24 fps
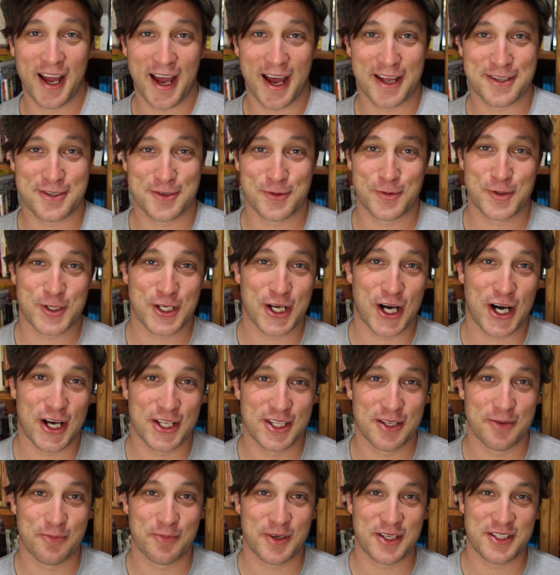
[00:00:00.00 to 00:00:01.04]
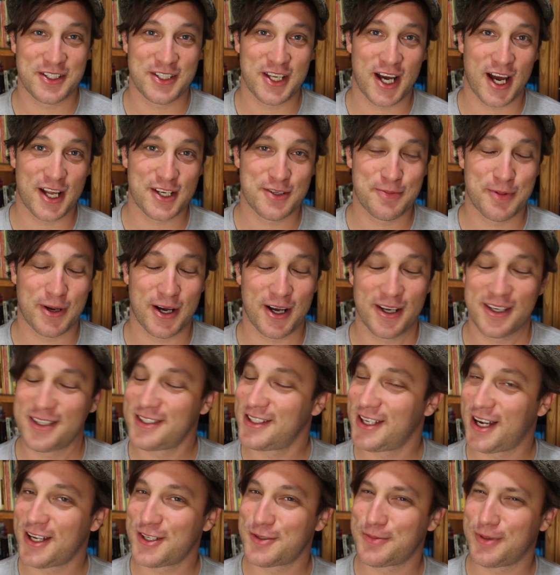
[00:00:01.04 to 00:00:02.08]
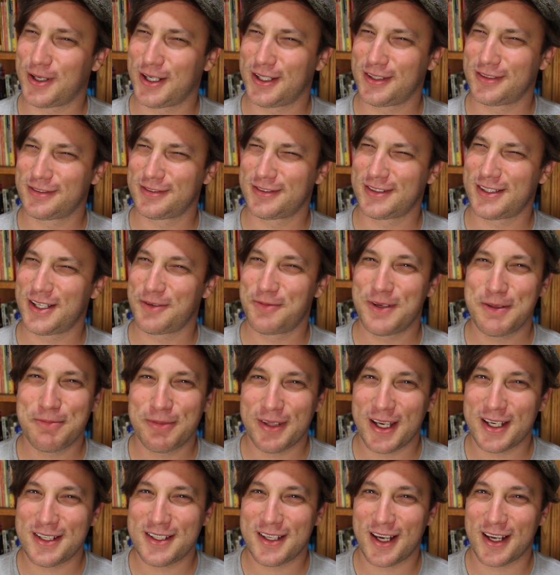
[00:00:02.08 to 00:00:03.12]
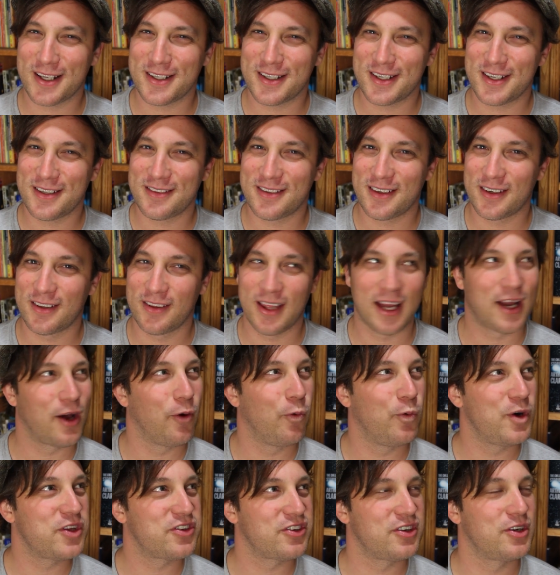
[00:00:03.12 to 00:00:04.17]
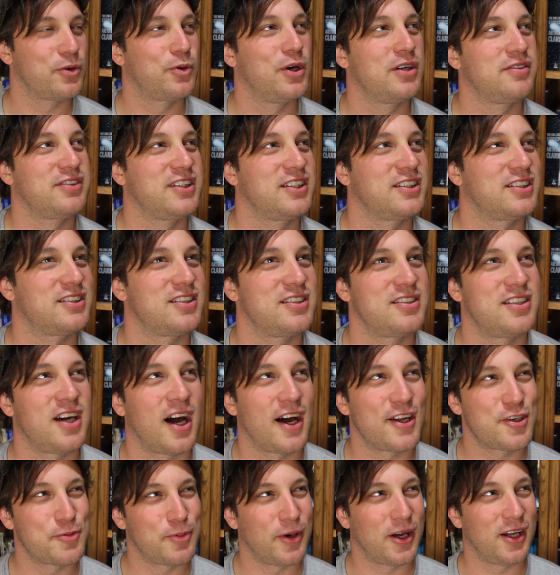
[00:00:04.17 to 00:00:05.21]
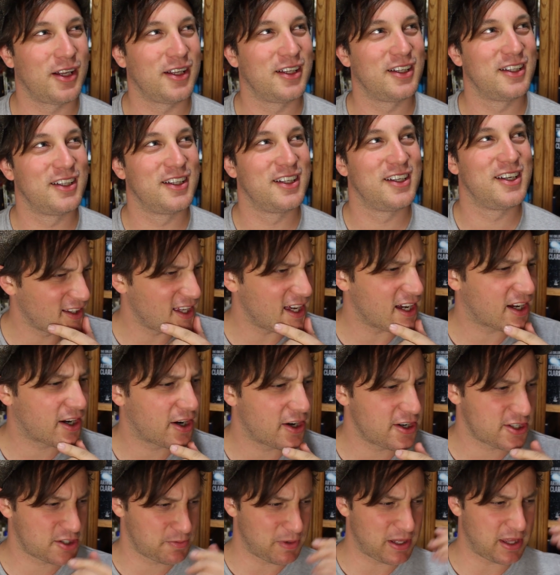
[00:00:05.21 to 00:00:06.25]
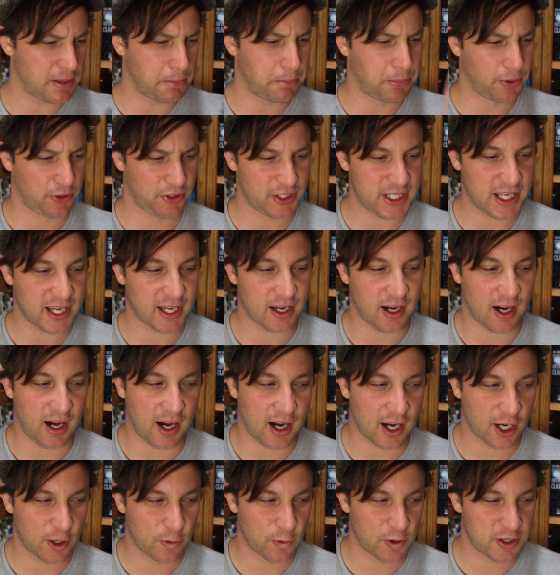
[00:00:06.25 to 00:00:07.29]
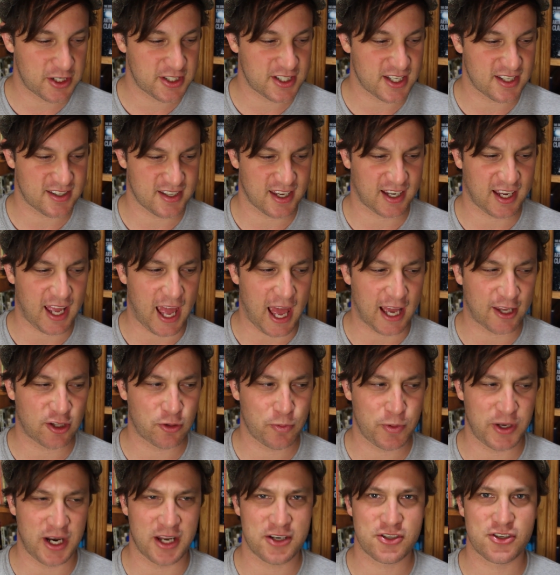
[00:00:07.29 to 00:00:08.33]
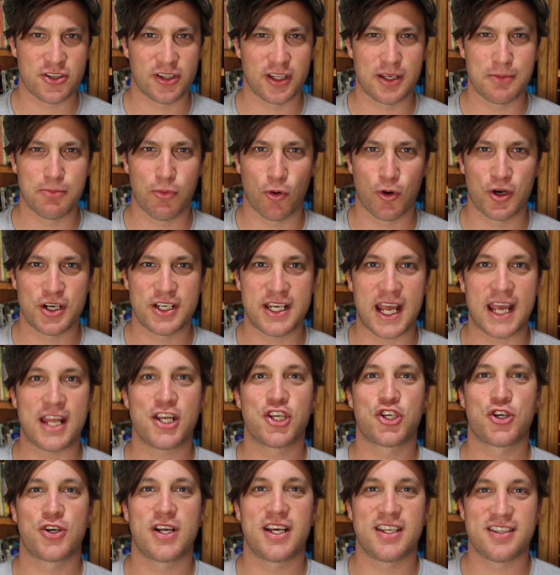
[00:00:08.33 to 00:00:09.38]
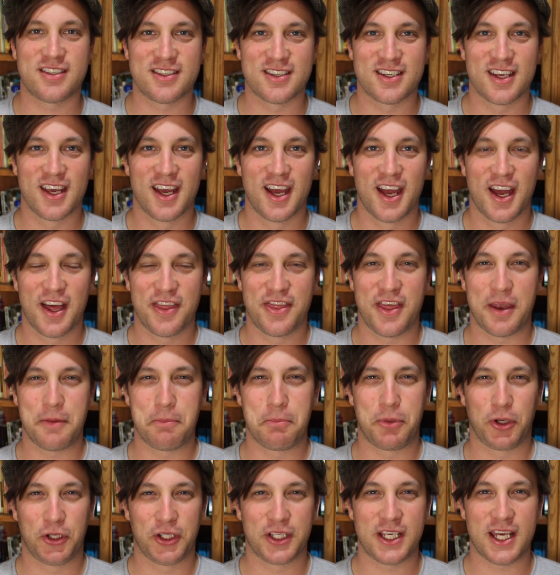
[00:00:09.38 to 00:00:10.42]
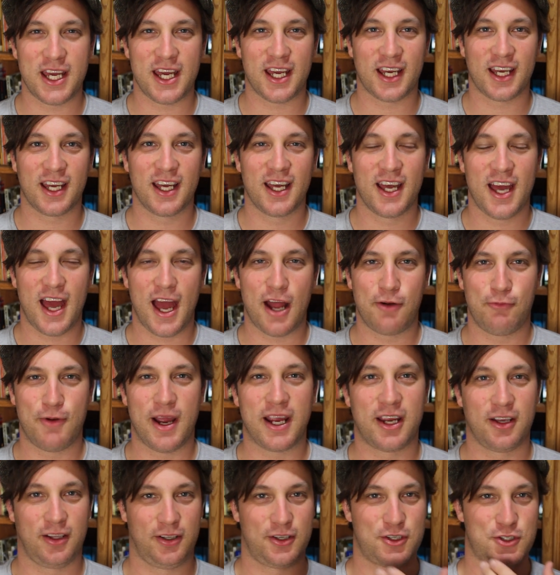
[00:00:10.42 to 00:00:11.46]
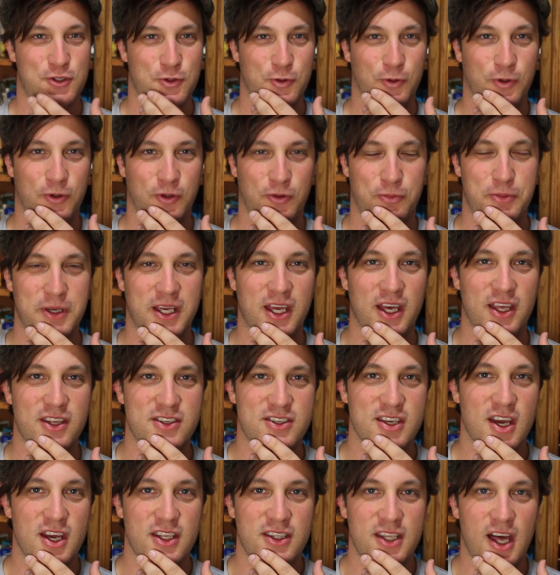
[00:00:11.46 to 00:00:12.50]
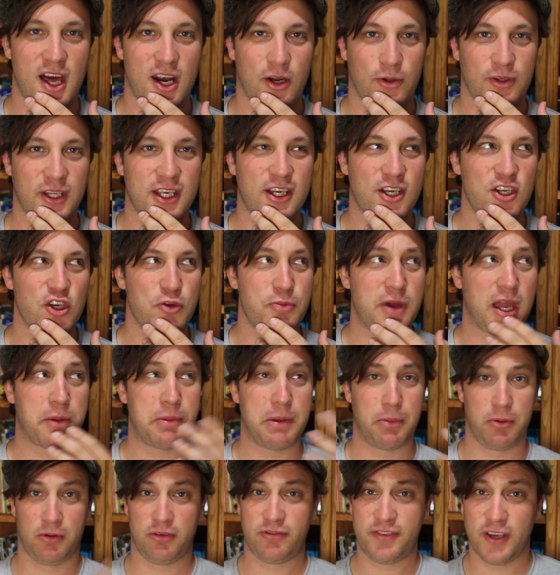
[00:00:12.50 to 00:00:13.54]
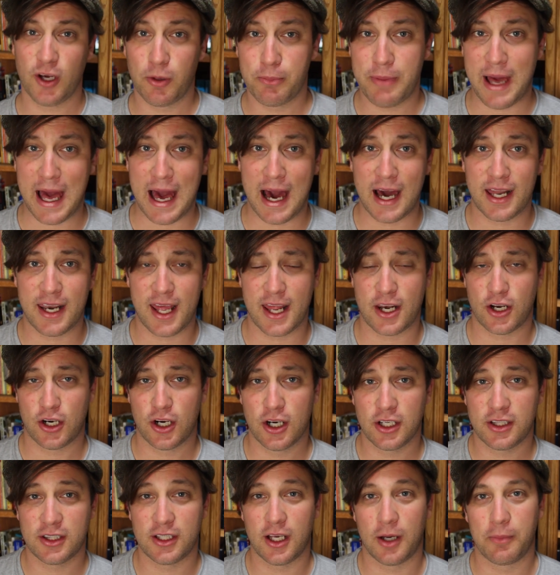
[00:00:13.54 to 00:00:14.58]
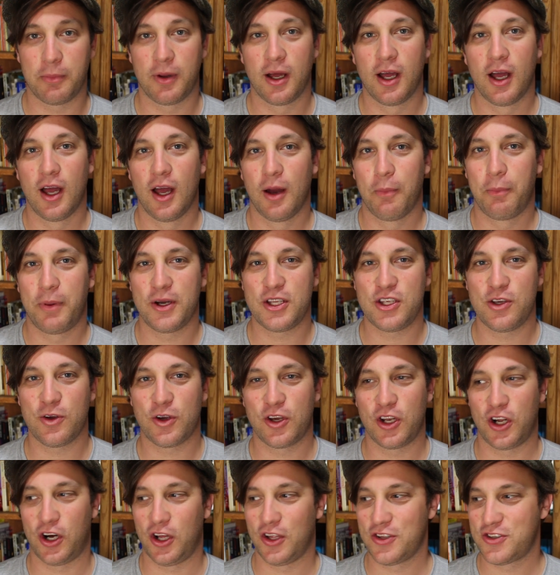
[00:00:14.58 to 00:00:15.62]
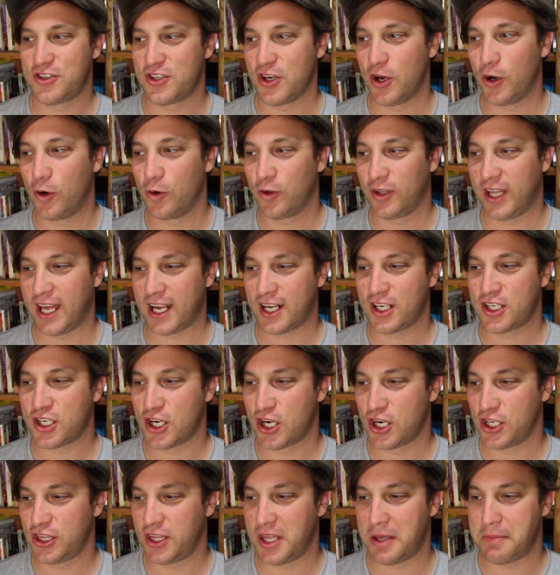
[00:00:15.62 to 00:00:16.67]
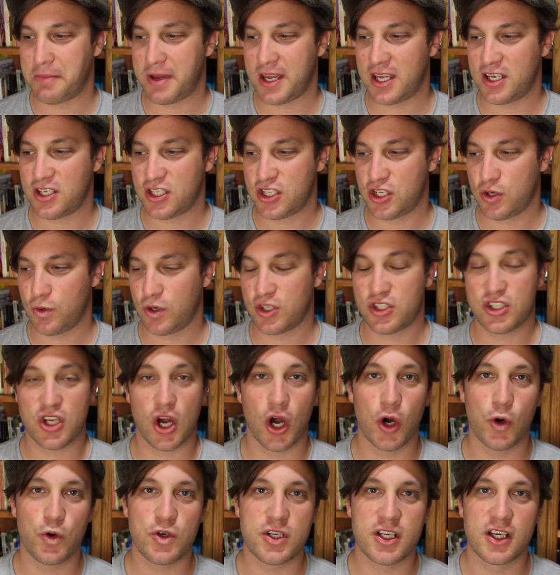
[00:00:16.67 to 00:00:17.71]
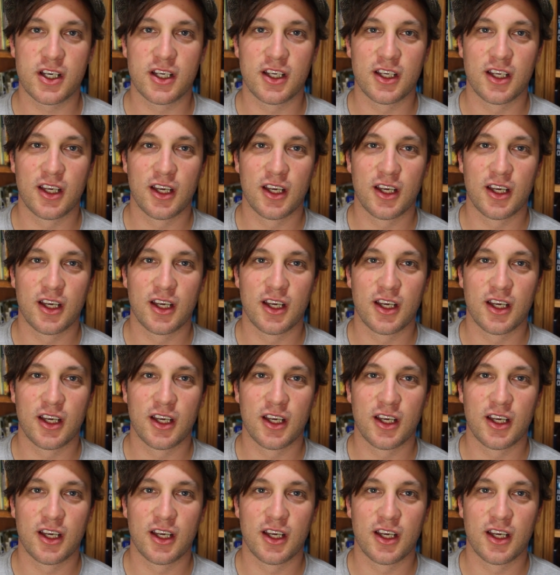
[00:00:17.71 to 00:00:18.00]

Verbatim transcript: That's what we call them in dodgeball. In dodgeball, did we play dot? Is there like a wizard equivalent to dodgeball? It suddenly occurs to me that bullying at Hogwarts is like exponentially more dangerous than bullying at regular schools because not only can you make people feel bad and hurt them, but you can also like turn them into a toad.